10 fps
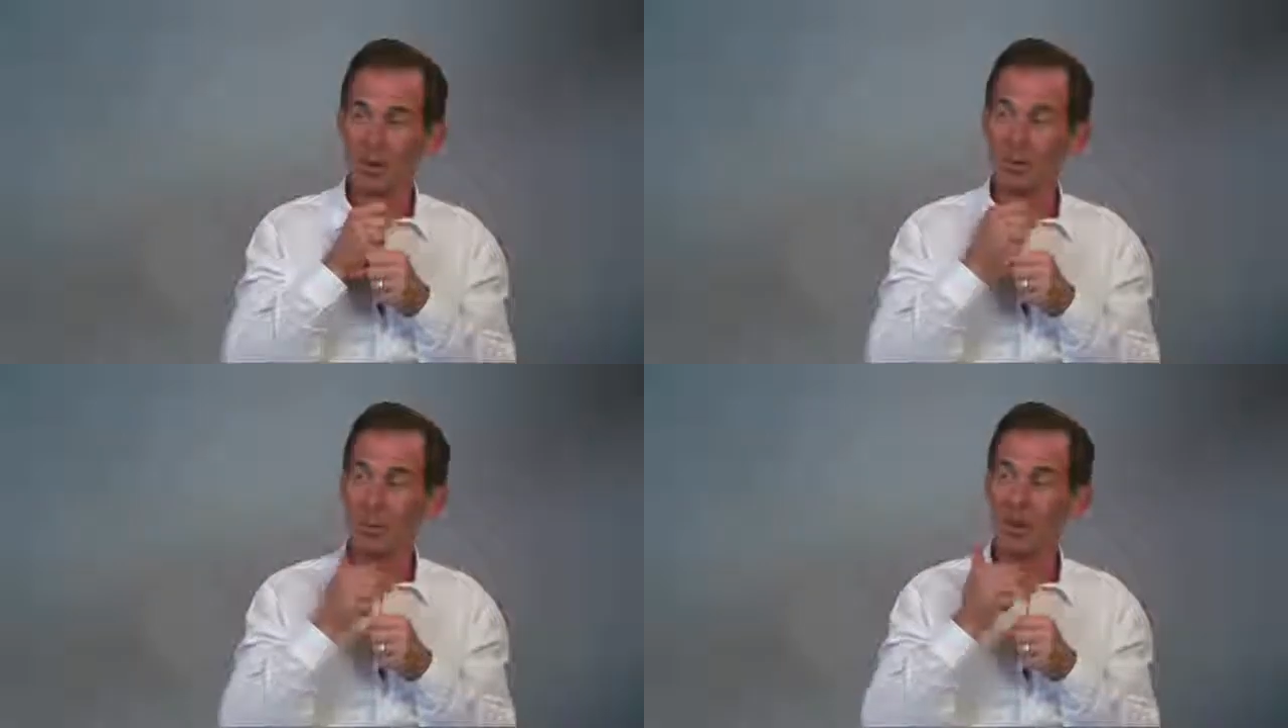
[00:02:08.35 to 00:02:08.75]

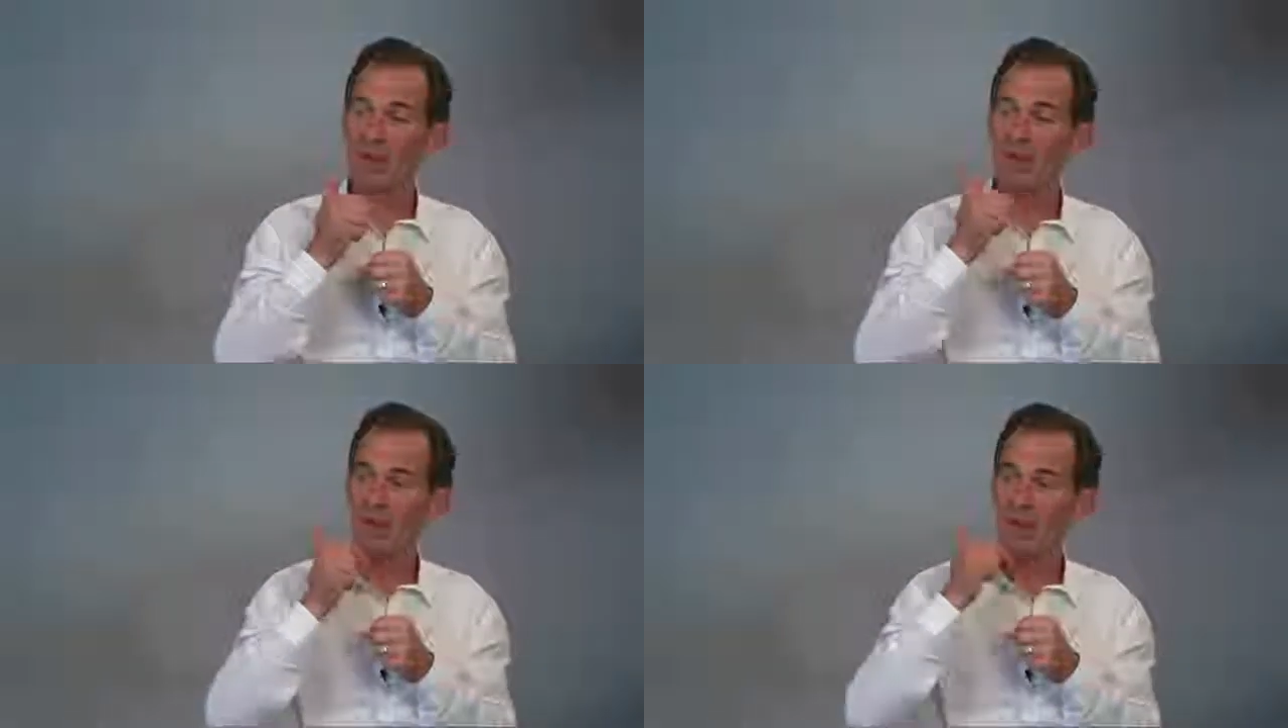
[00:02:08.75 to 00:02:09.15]
And we
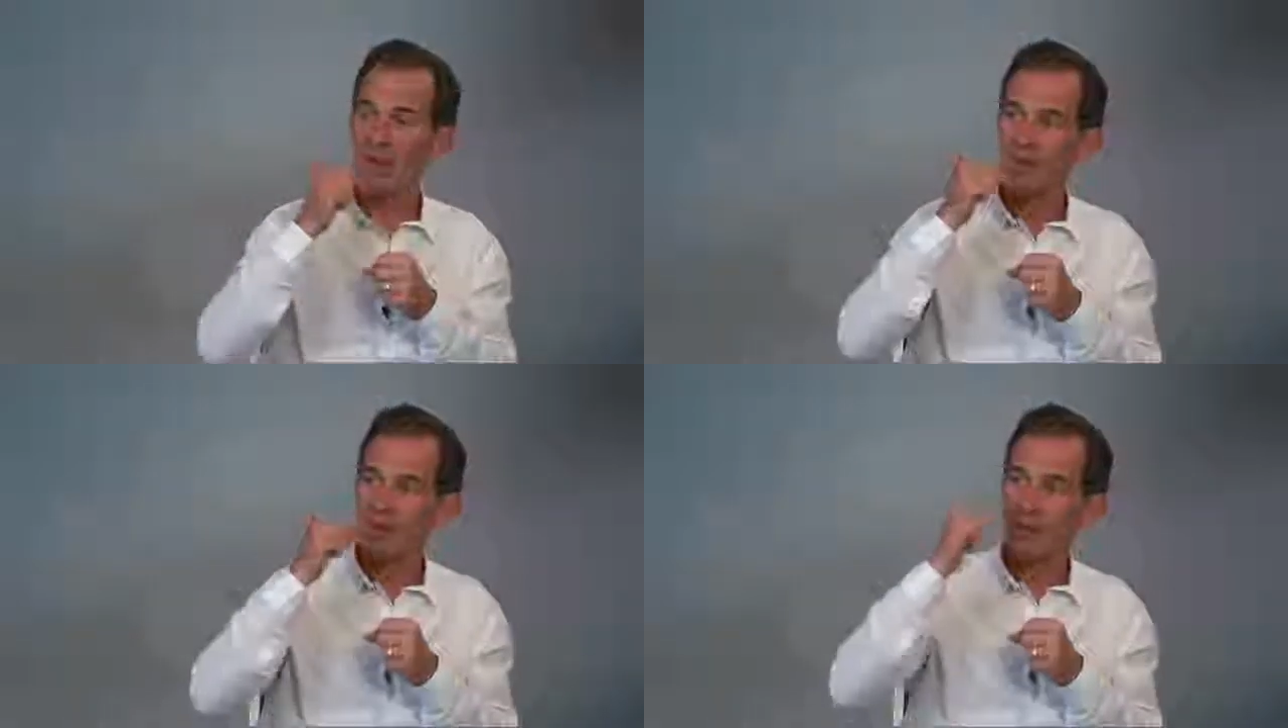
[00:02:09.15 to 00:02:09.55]

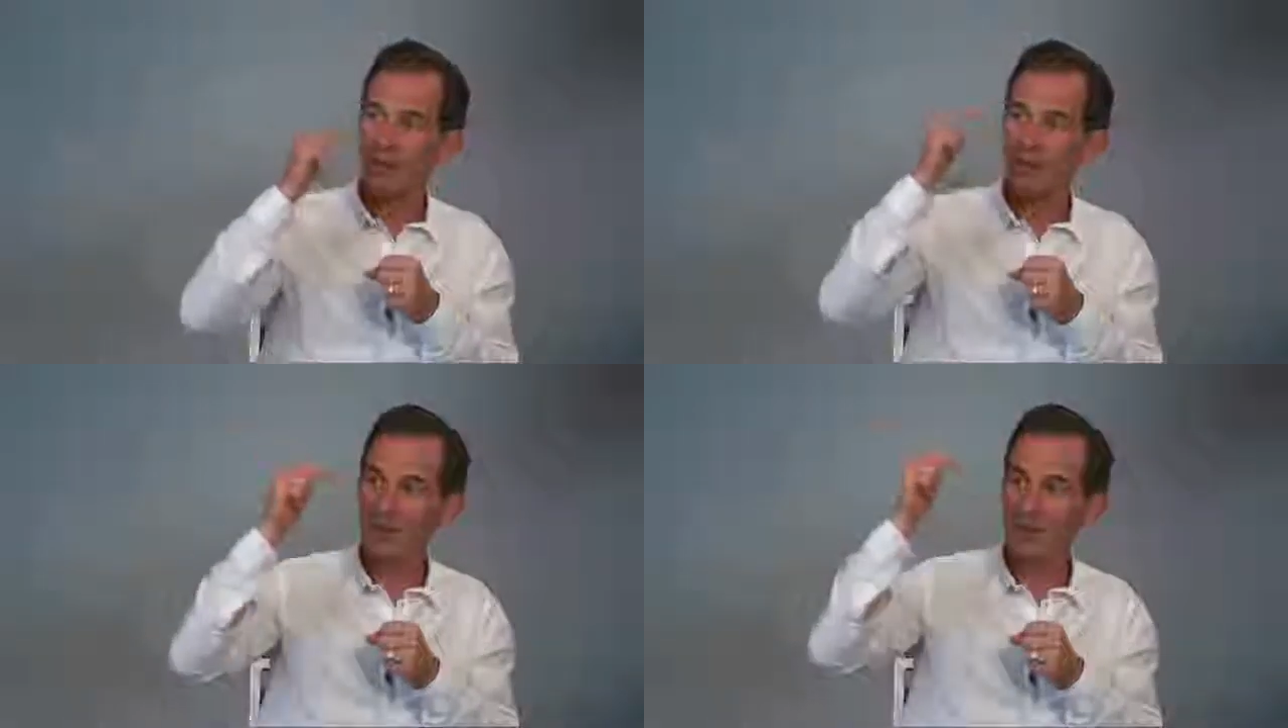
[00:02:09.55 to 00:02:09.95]
then
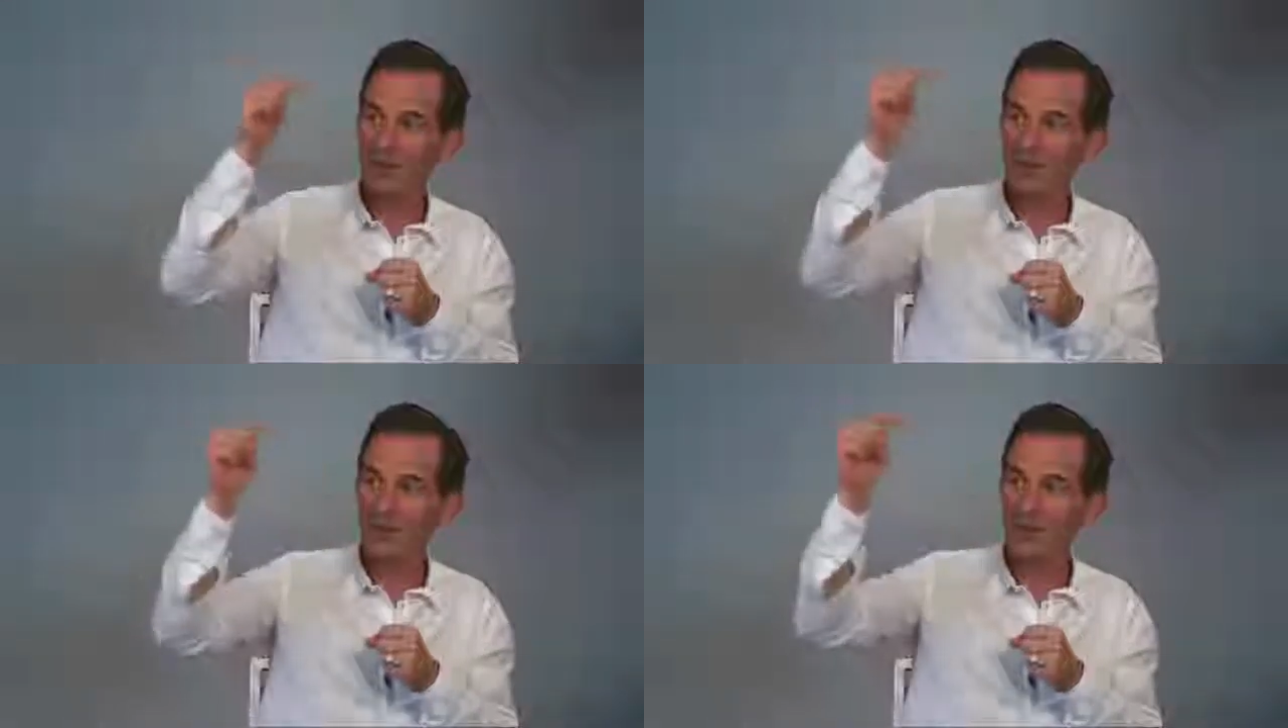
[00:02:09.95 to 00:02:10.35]
have to
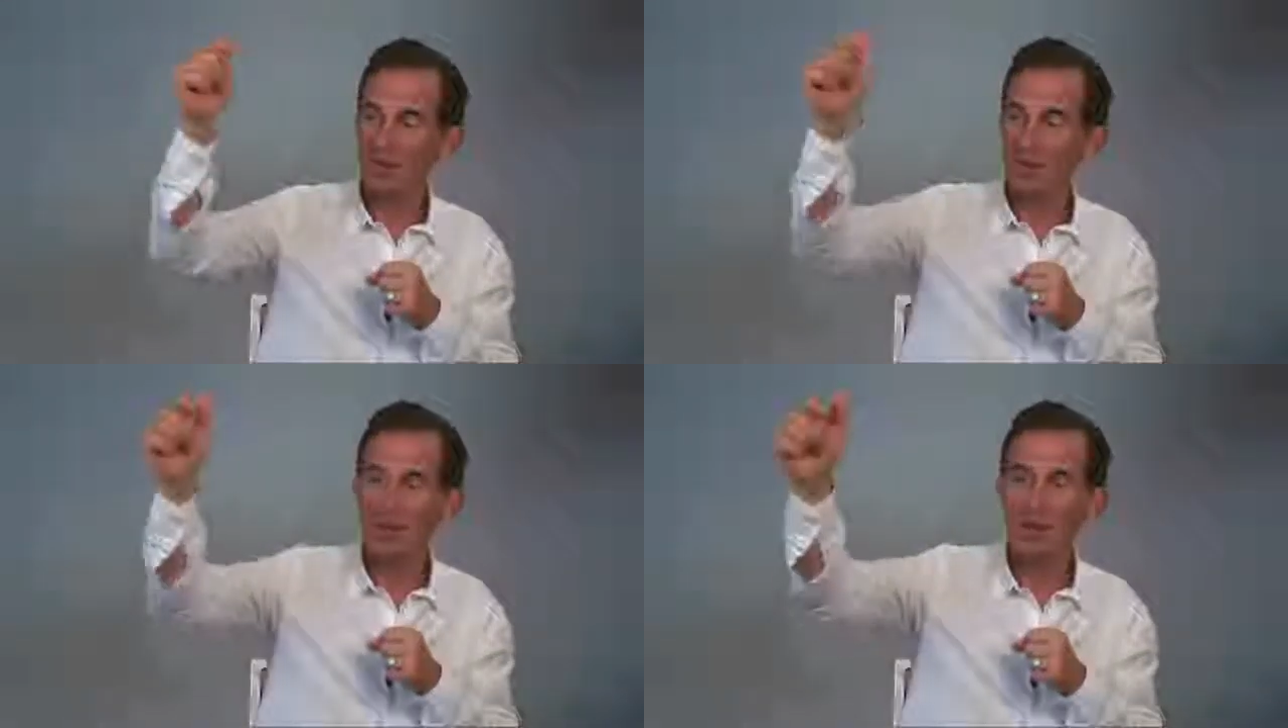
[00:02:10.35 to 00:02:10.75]
give
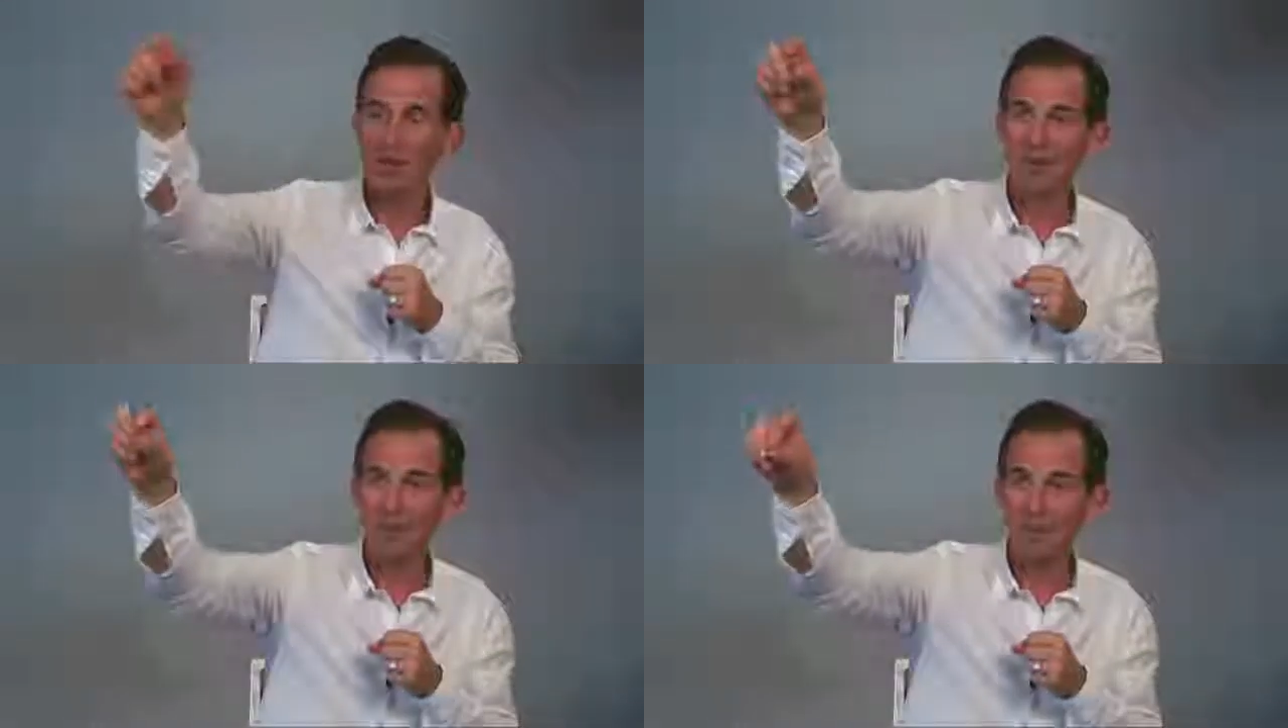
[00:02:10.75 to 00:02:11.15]
another
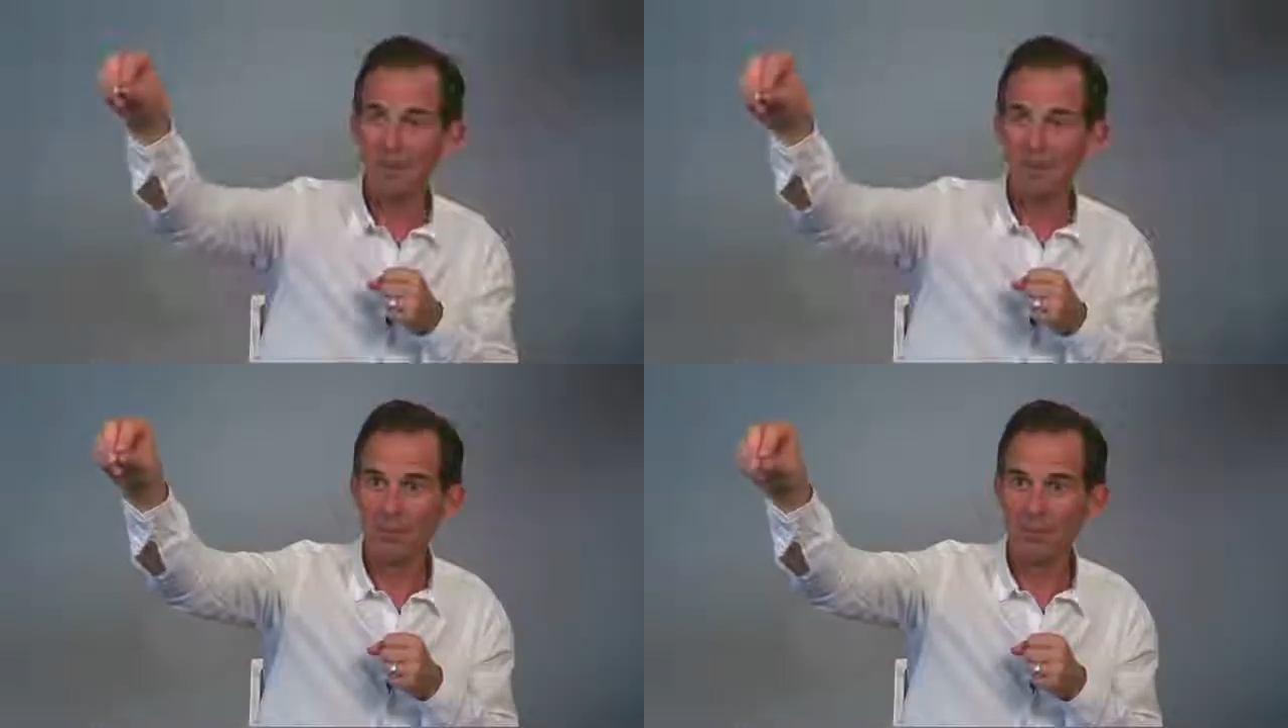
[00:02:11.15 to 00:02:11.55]

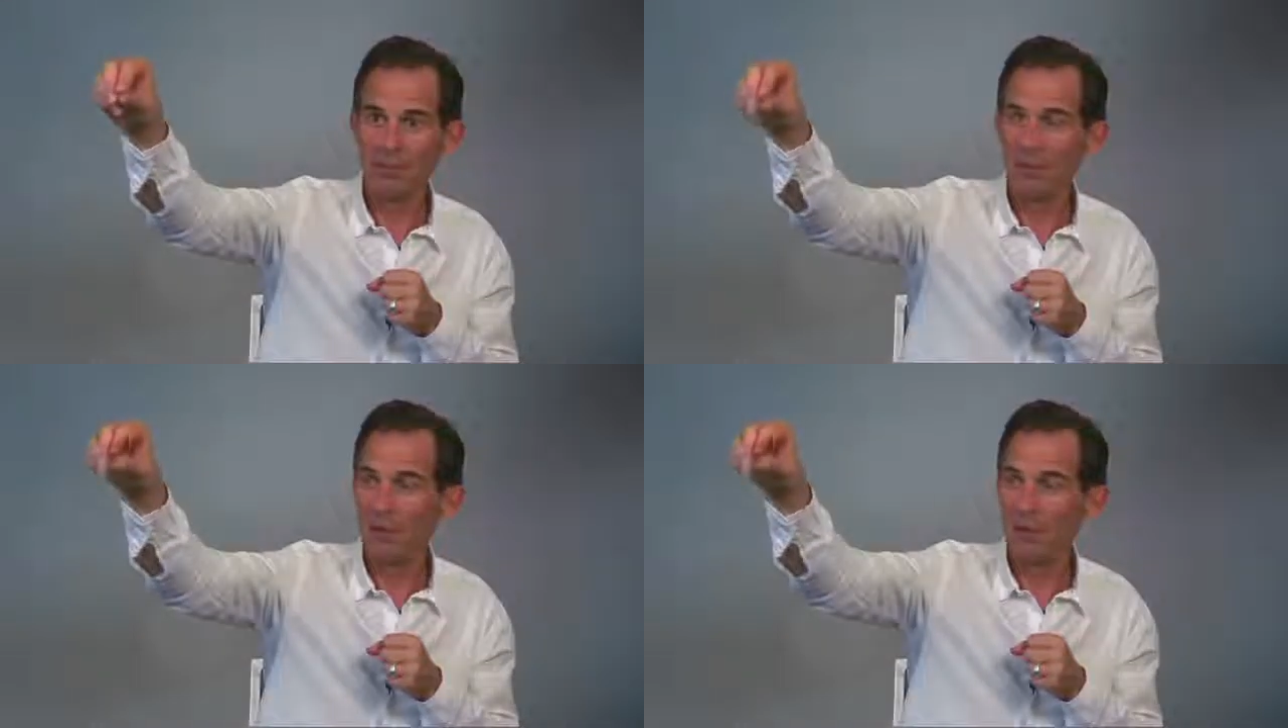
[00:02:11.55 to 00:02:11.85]
name